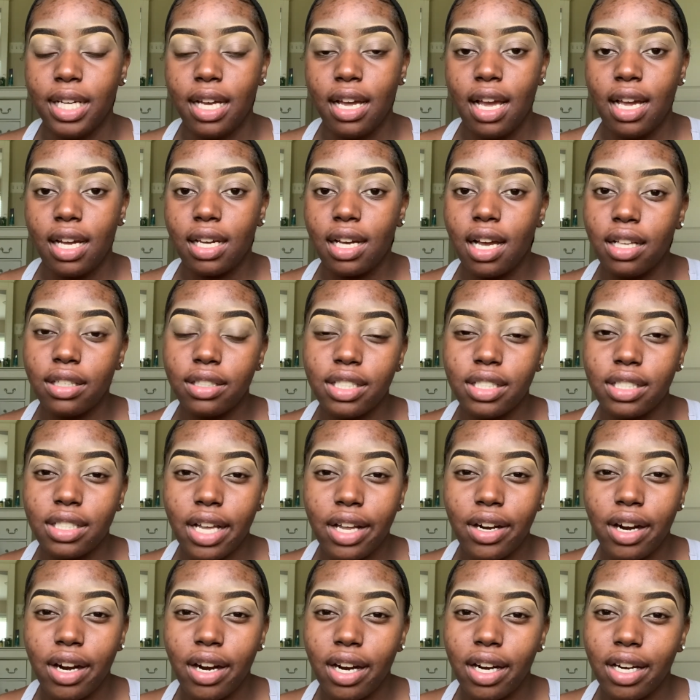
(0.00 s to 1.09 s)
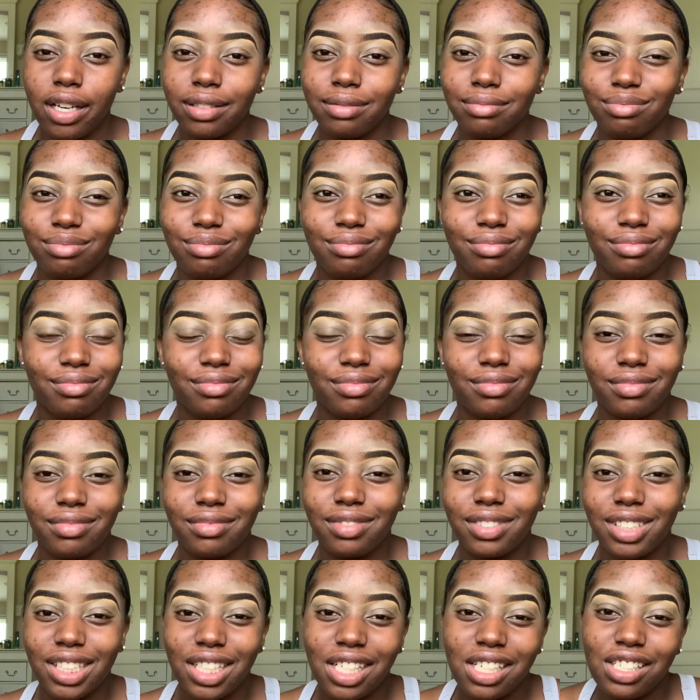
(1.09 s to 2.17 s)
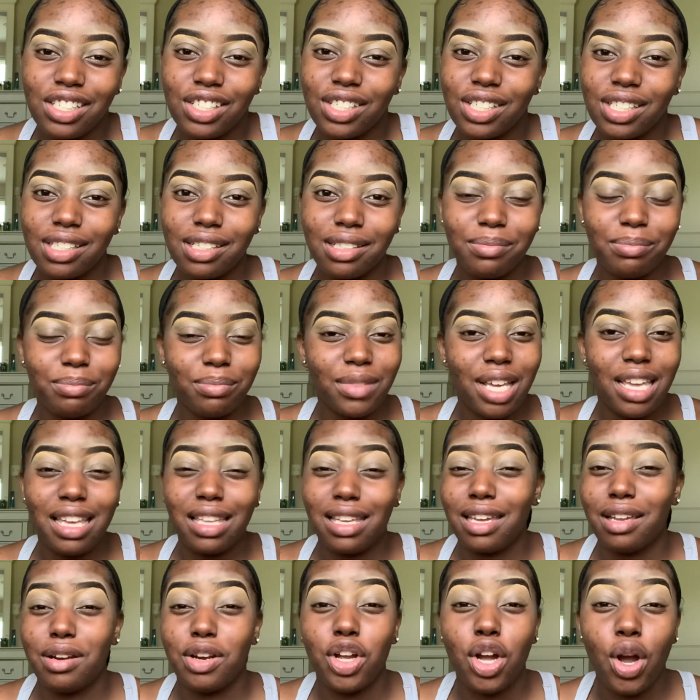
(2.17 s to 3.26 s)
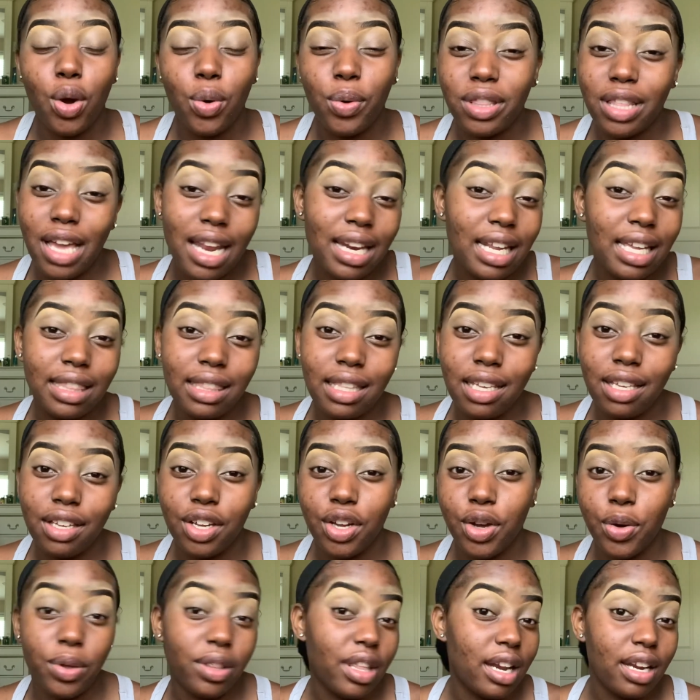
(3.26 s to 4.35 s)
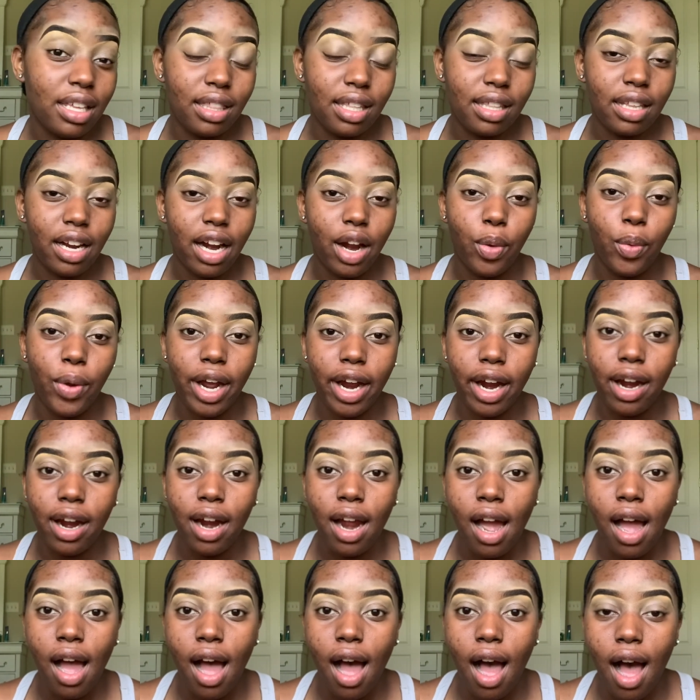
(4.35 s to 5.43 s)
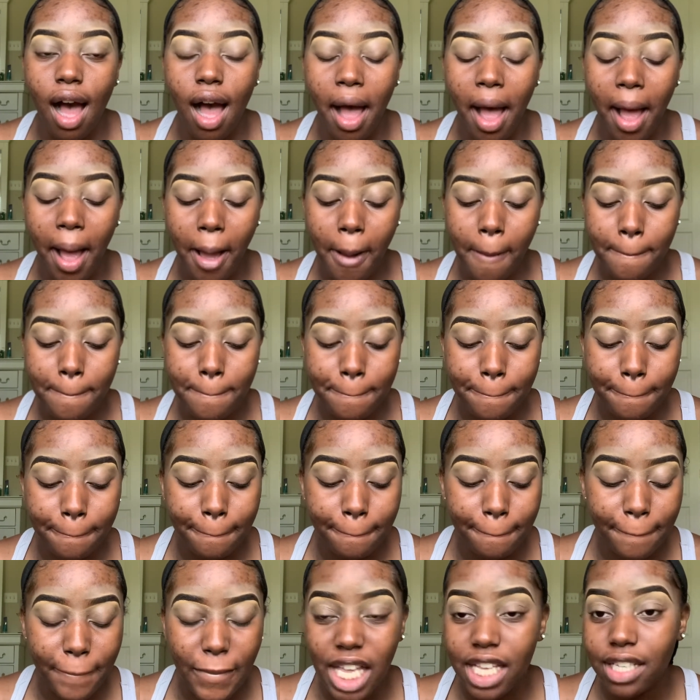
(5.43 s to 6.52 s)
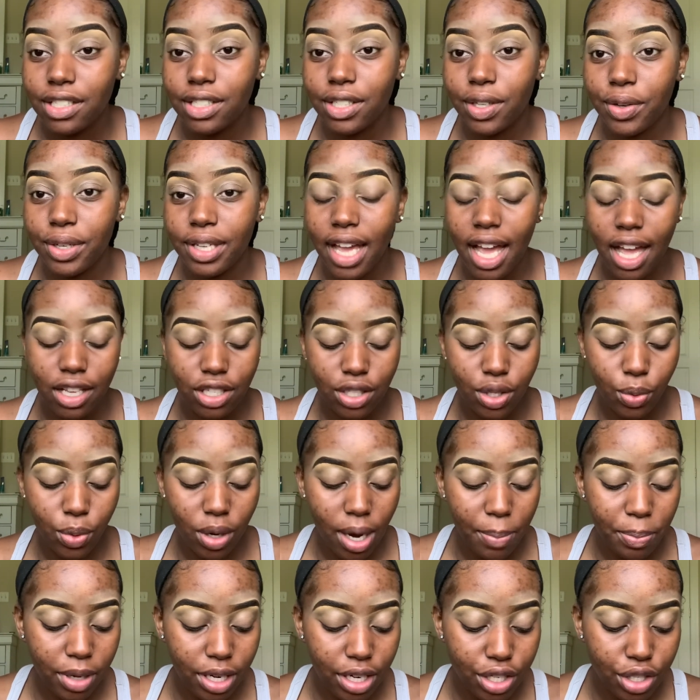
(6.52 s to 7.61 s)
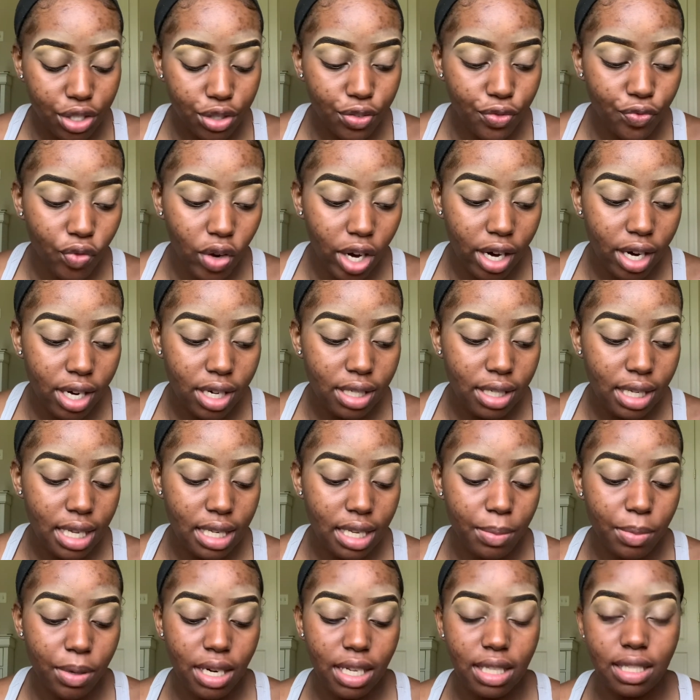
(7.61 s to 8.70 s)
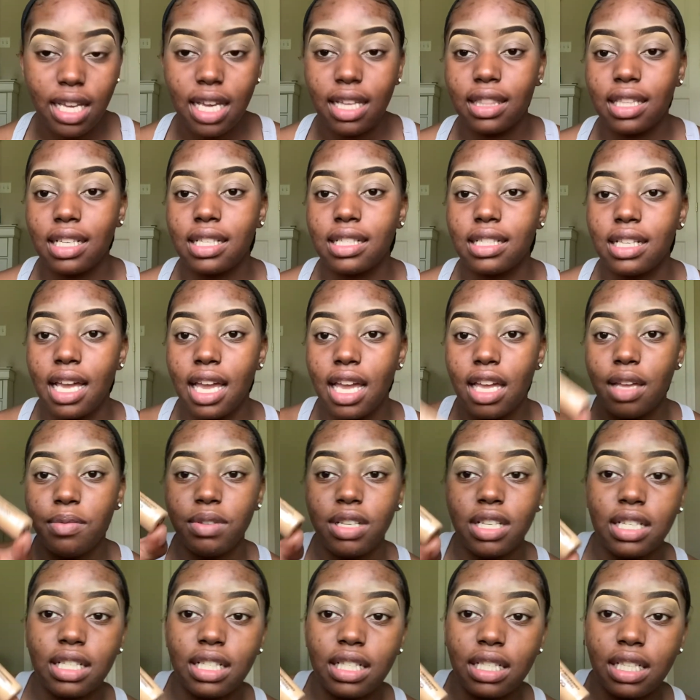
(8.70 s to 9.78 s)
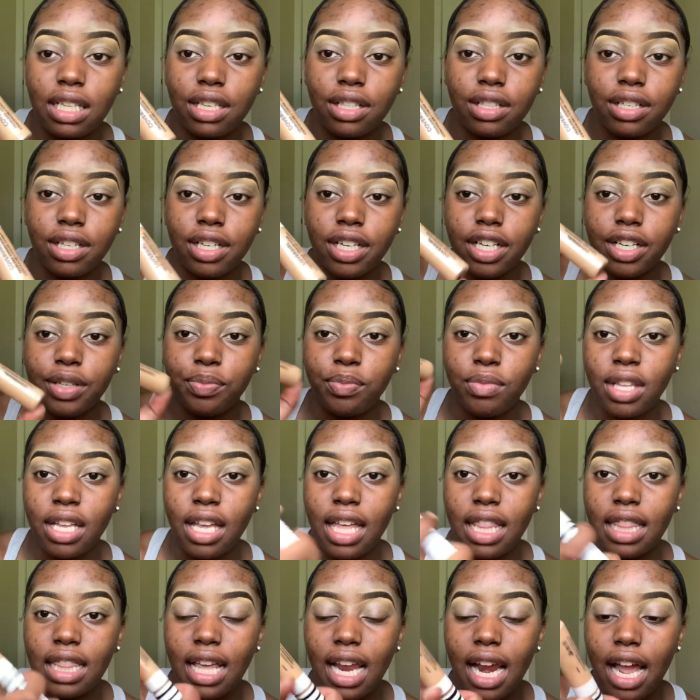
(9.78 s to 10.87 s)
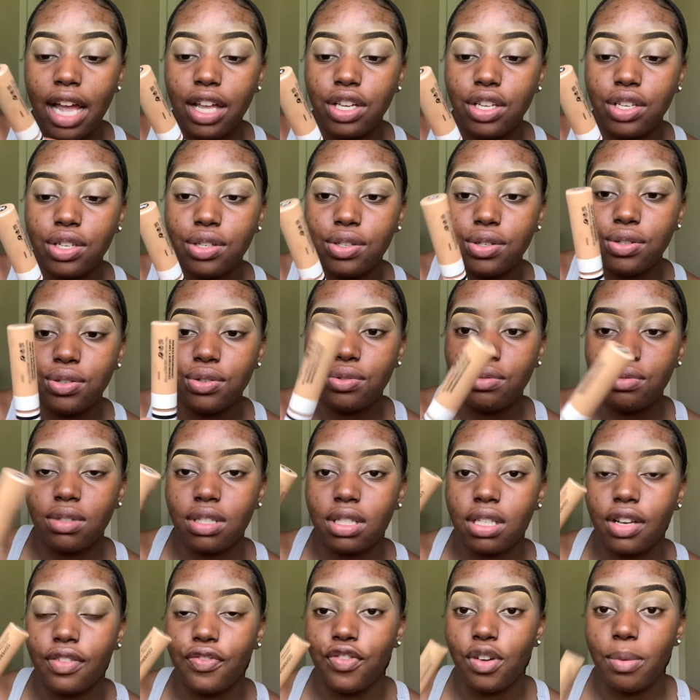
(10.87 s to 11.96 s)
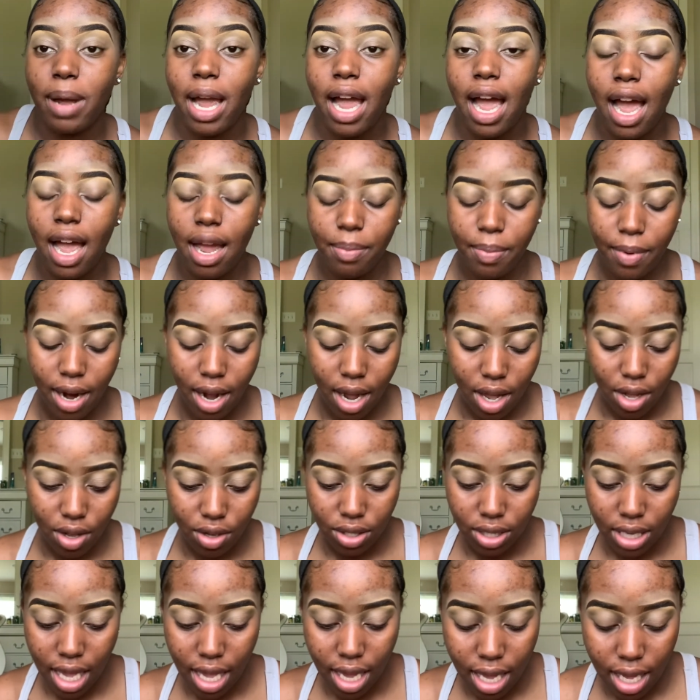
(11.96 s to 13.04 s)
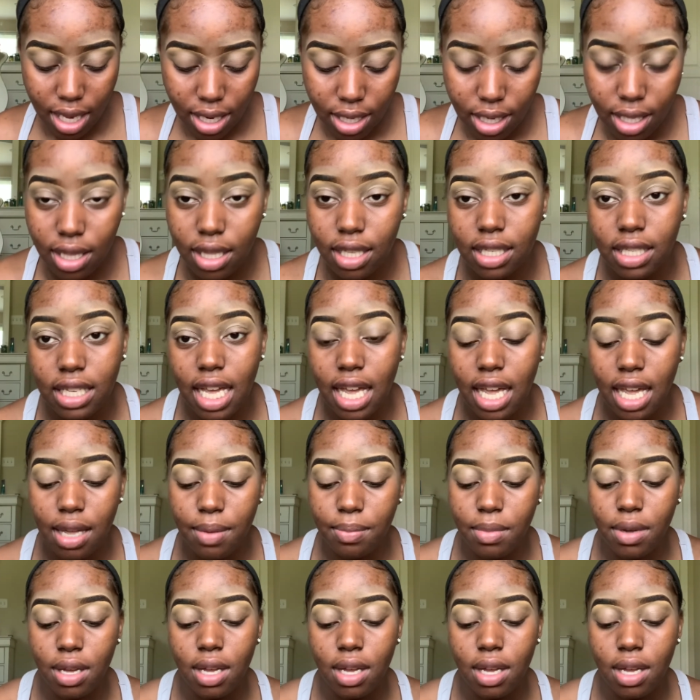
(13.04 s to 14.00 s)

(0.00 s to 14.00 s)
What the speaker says: colors that are just, it can go with anything, that I wear. So yeah, so what I'm gonna do first is I'm gonna take the same concealer that I used for my eyebrows and the same